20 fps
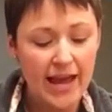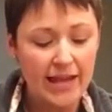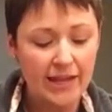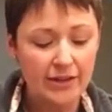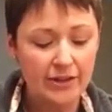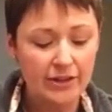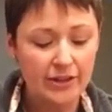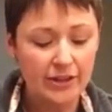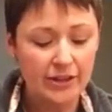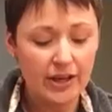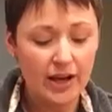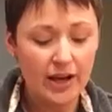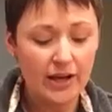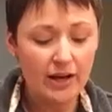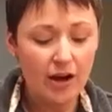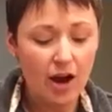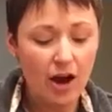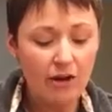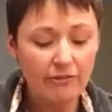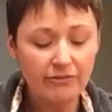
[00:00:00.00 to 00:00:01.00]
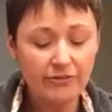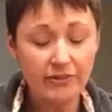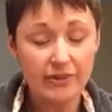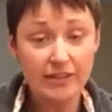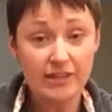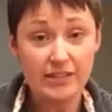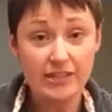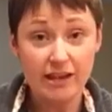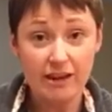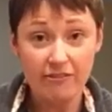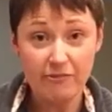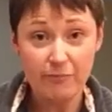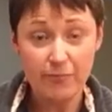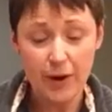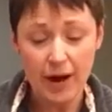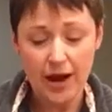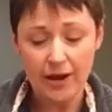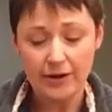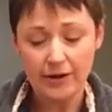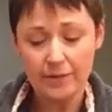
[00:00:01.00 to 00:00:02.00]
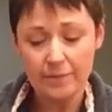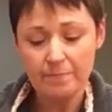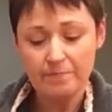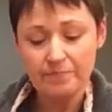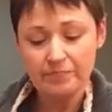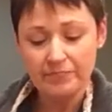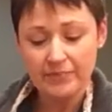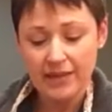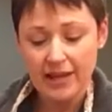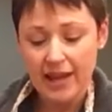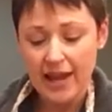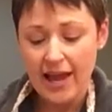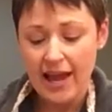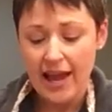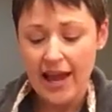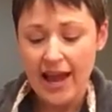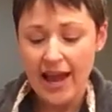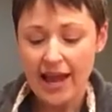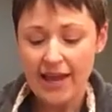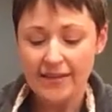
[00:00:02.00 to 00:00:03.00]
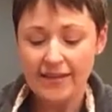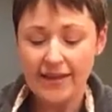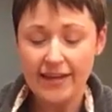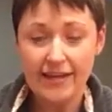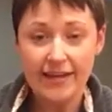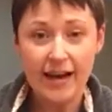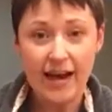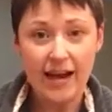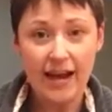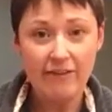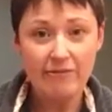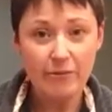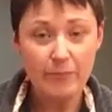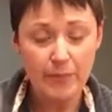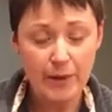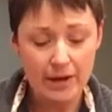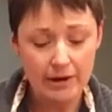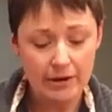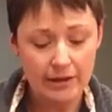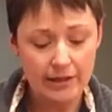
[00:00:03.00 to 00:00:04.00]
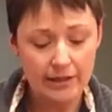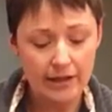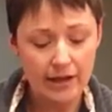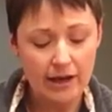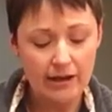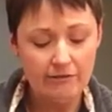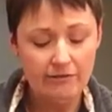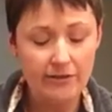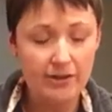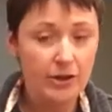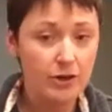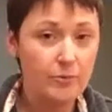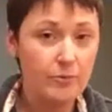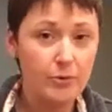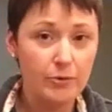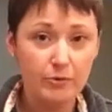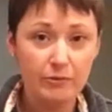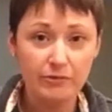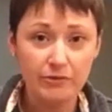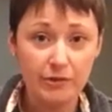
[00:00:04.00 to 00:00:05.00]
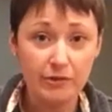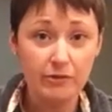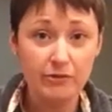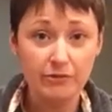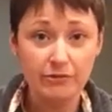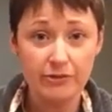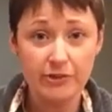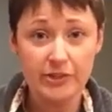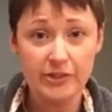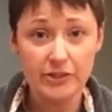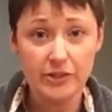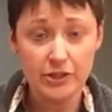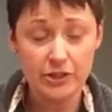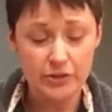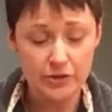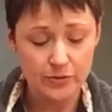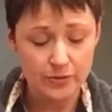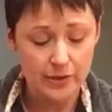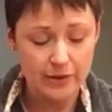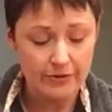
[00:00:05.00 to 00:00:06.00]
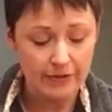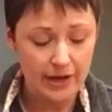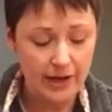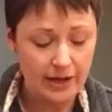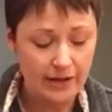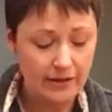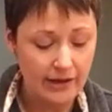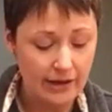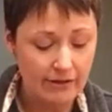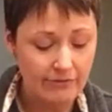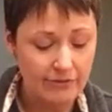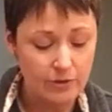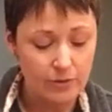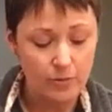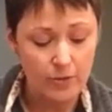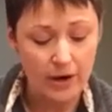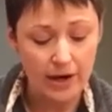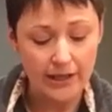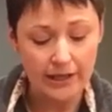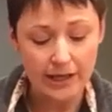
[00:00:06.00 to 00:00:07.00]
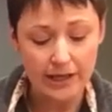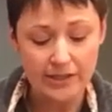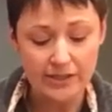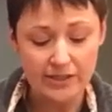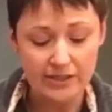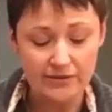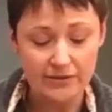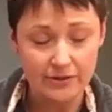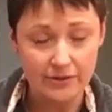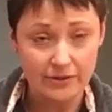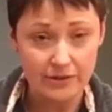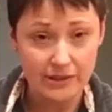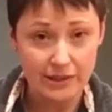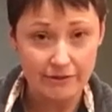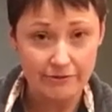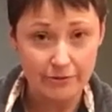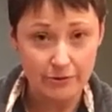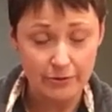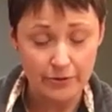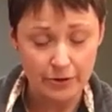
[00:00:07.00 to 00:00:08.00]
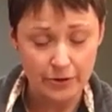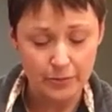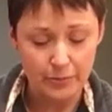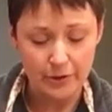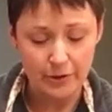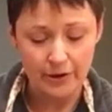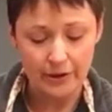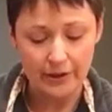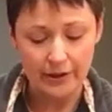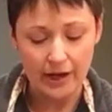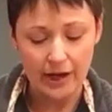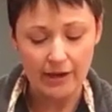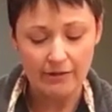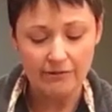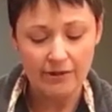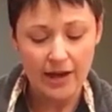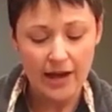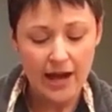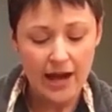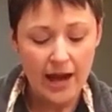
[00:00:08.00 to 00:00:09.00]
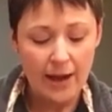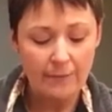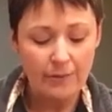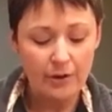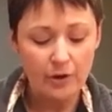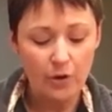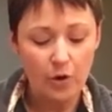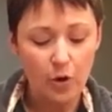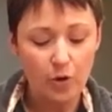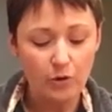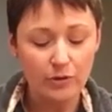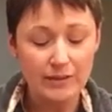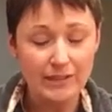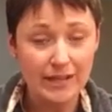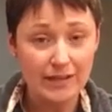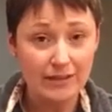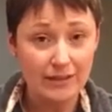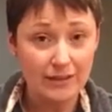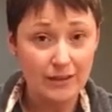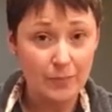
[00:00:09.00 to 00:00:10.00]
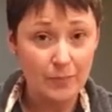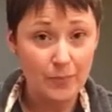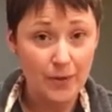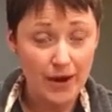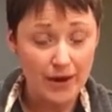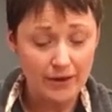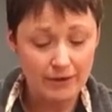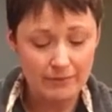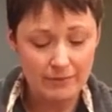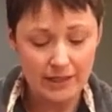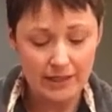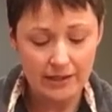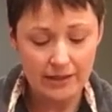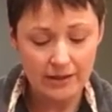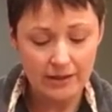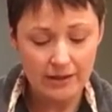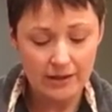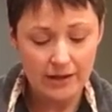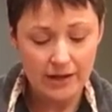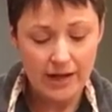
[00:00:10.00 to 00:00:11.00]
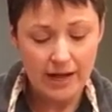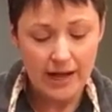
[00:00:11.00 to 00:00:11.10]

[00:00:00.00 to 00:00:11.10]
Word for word: And you're going to cut off the tough bottom and then I have a paring knife here, but feel free to use whatever kind of knife you want. I just feel safer with a paring knife. I'm gonna hold down at the bottom here,